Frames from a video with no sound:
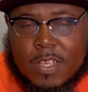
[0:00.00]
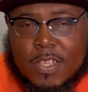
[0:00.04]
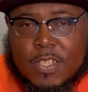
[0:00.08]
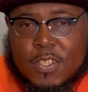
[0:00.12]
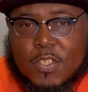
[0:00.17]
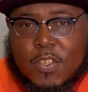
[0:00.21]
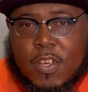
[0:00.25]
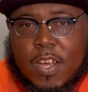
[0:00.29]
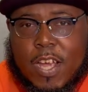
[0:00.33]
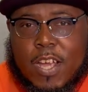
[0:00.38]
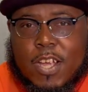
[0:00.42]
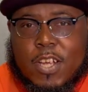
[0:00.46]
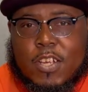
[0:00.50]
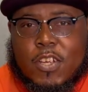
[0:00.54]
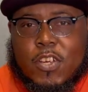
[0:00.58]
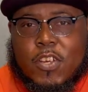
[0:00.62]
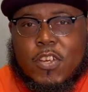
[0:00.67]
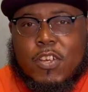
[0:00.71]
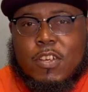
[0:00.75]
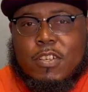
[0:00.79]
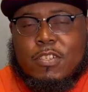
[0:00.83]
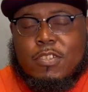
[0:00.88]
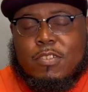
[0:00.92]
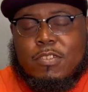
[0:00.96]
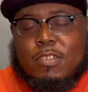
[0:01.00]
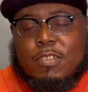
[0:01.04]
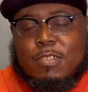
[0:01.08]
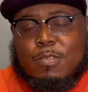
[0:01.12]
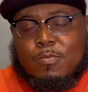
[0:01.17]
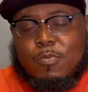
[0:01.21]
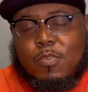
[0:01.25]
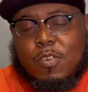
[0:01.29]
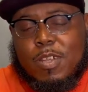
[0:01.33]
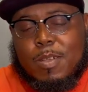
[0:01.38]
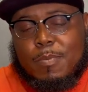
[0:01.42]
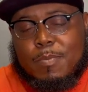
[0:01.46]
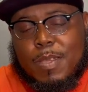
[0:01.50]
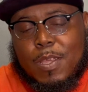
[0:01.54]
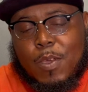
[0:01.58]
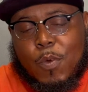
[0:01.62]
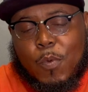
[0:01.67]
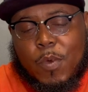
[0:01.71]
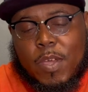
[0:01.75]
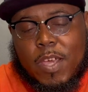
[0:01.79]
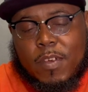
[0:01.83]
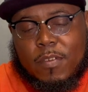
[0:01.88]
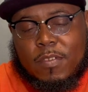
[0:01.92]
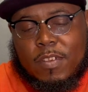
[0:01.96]
So I encourage you on this morning,
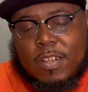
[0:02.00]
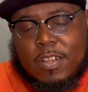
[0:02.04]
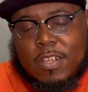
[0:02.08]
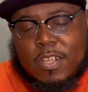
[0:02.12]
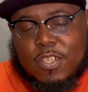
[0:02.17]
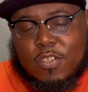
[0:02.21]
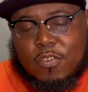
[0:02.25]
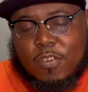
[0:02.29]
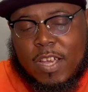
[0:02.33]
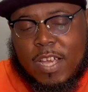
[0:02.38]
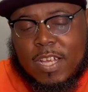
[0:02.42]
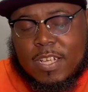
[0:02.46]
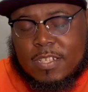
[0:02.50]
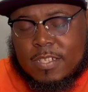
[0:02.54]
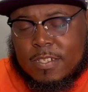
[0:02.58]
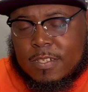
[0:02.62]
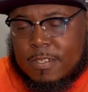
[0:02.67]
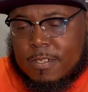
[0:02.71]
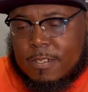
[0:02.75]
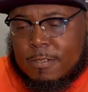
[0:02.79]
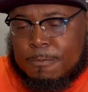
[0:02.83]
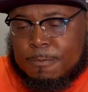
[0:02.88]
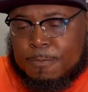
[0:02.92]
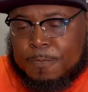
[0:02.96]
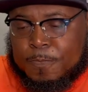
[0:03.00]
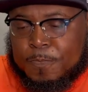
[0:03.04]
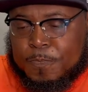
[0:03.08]
beware of the distractions.